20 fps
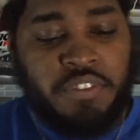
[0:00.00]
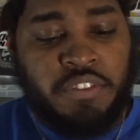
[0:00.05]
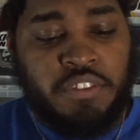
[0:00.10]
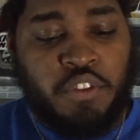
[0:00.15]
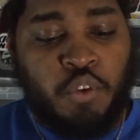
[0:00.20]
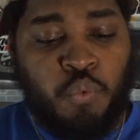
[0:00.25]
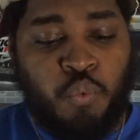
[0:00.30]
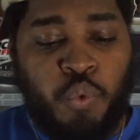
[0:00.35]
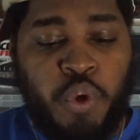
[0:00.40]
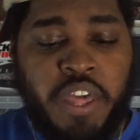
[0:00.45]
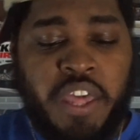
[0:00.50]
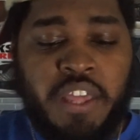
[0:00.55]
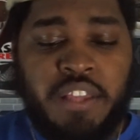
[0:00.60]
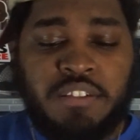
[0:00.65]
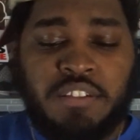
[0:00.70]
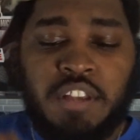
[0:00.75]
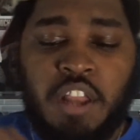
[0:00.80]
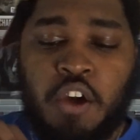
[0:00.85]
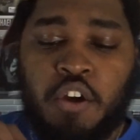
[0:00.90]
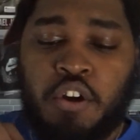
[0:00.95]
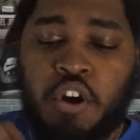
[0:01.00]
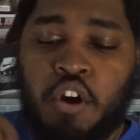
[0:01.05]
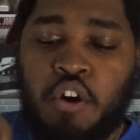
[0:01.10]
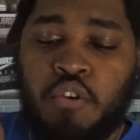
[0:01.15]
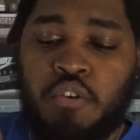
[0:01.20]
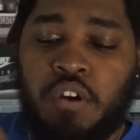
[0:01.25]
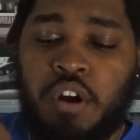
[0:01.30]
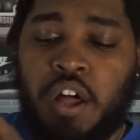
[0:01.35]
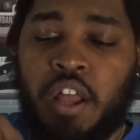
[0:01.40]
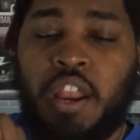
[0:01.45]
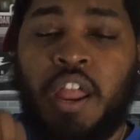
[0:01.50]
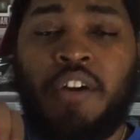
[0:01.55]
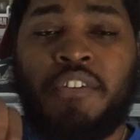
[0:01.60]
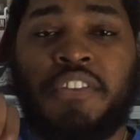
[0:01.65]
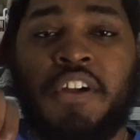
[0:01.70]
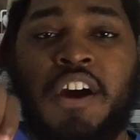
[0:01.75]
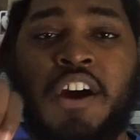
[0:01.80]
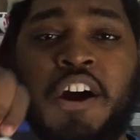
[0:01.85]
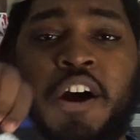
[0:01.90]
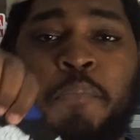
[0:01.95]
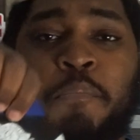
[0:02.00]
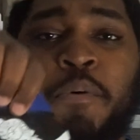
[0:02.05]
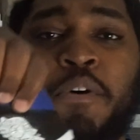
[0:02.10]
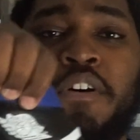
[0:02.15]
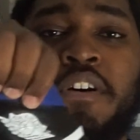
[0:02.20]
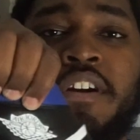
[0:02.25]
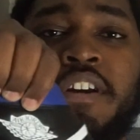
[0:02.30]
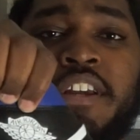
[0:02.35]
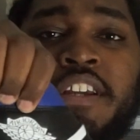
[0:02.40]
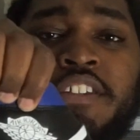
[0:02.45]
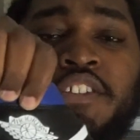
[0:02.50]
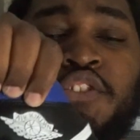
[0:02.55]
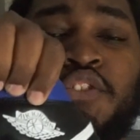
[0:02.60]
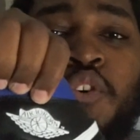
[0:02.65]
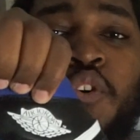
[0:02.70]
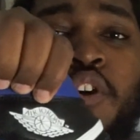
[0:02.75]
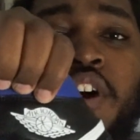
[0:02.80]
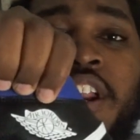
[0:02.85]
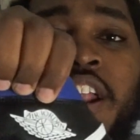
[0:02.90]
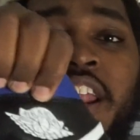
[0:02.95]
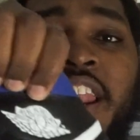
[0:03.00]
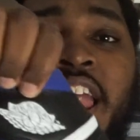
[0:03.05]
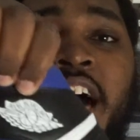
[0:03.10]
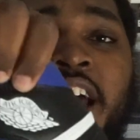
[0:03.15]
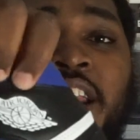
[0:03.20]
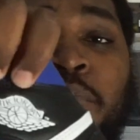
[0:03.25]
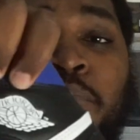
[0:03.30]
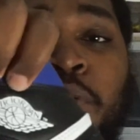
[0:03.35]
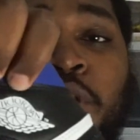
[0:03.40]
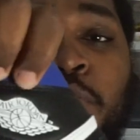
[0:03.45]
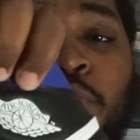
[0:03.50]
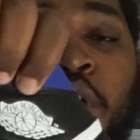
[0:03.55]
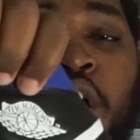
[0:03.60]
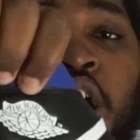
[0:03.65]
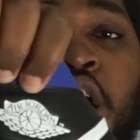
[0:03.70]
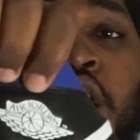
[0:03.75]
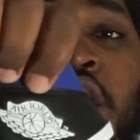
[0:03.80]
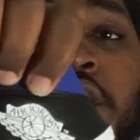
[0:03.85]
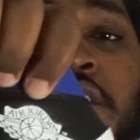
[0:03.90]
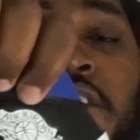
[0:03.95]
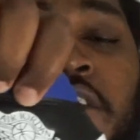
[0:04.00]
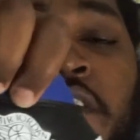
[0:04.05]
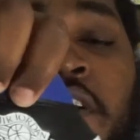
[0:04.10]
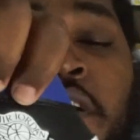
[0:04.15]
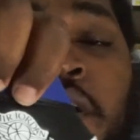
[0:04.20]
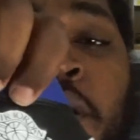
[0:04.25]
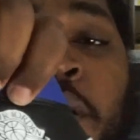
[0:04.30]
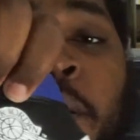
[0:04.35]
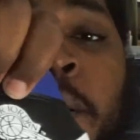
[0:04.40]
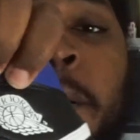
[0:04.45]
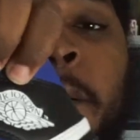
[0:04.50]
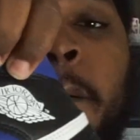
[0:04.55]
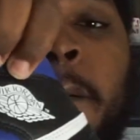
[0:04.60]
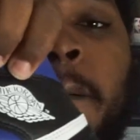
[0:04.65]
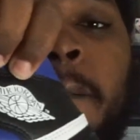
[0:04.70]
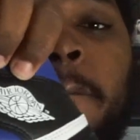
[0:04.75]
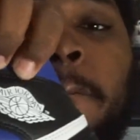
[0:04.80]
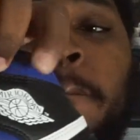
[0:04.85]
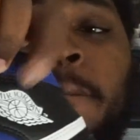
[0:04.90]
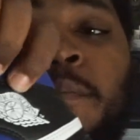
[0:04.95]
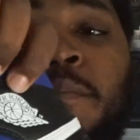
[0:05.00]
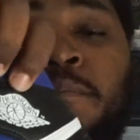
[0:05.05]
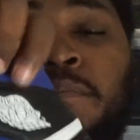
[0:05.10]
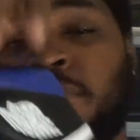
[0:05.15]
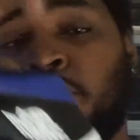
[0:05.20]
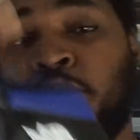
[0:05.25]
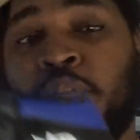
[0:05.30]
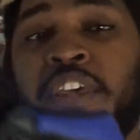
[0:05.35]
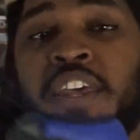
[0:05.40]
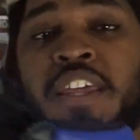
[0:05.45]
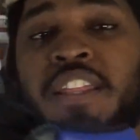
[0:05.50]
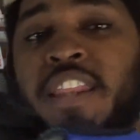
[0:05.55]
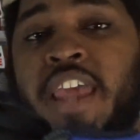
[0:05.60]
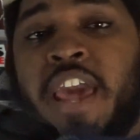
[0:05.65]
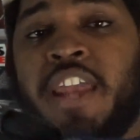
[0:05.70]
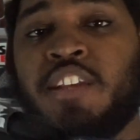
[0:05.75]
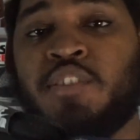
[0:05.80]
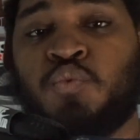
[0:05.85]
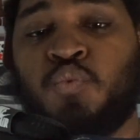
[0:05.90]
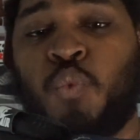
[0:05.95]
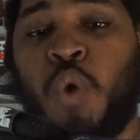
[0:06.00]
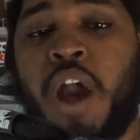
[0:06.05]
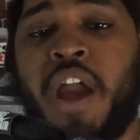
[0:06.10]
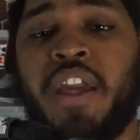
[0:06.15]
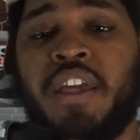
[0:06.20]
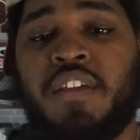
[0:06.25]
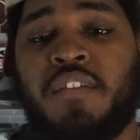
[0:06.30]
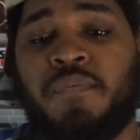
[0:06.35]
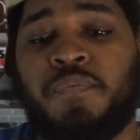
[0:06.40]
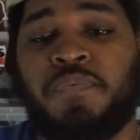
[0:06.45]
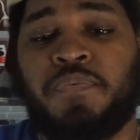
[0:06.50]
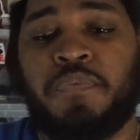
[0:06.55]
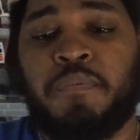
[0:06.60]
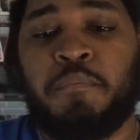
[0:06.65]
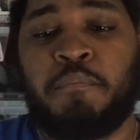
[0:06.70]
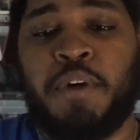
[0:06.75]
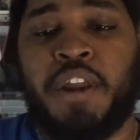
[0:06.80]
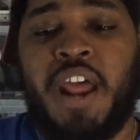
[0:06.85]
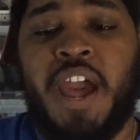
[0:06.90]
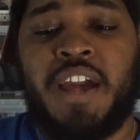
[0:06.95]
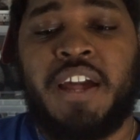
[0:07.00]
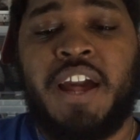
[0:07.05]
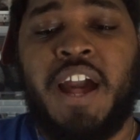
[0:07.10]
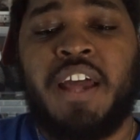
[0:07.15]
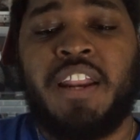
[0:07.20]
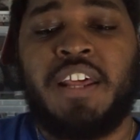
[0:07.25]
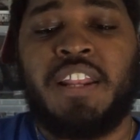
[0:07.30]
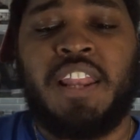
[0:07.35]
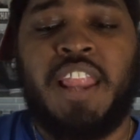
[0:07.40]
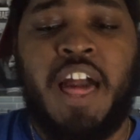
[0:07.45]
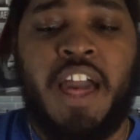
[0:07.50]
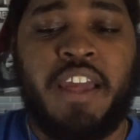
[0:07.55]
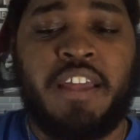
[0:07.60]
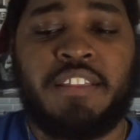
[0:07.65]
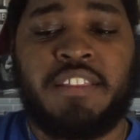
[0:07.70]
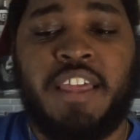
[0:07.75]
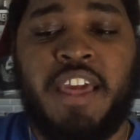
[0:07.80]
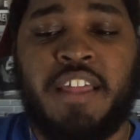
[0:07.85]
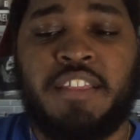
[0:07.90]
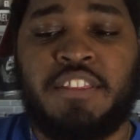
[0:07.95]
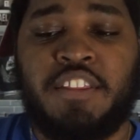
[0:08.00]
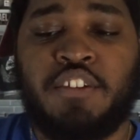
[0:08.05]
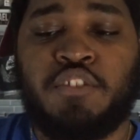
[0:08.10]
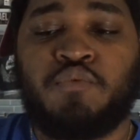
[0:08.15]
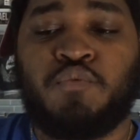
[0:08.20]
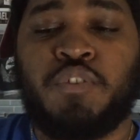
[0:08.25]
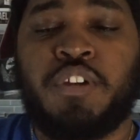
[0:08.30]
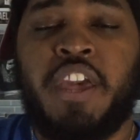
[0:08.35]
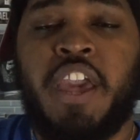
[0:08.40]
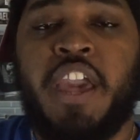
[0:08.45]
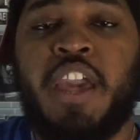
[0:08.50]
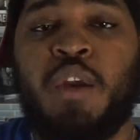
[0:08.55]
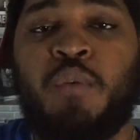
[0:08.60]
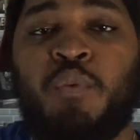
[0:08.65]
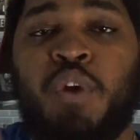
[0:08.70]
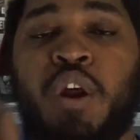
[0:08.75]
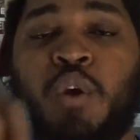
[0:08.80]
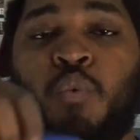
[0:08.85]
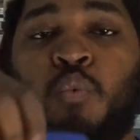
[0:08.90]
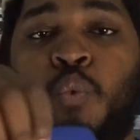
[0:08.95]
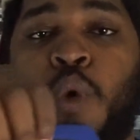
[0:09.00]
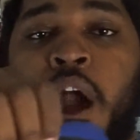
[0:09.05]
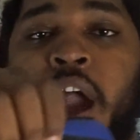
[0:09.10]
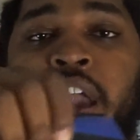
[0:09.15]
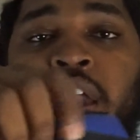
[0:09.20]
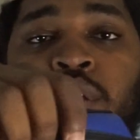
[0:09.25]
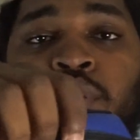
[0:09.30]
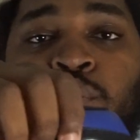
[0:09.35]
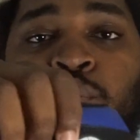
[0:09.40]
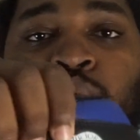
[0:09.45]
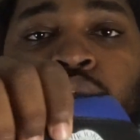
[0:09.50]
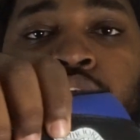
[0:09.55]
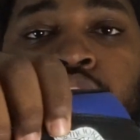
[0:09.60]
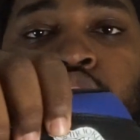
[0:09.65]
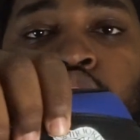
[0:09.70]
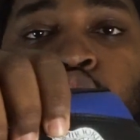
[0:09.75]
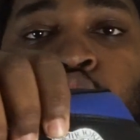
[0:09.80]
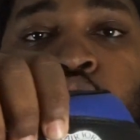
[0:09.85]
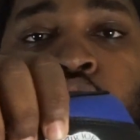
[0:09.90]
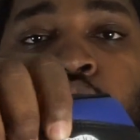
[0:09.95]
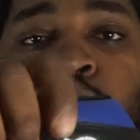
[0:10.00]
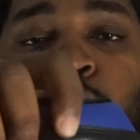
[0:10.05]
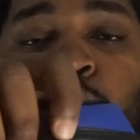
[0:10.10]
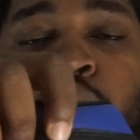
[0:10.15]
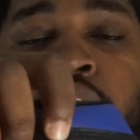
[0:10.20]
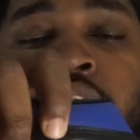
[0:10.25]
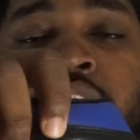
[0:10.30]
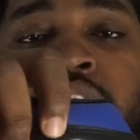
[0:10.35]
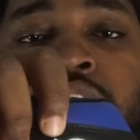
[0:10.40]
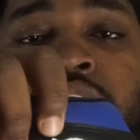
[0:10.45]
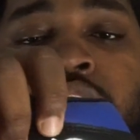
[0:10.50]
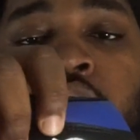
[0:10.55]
The wings logo along the upper is throwing a lot of people off, being that it's white. But I kind of like that this one came with a white Jordan Wings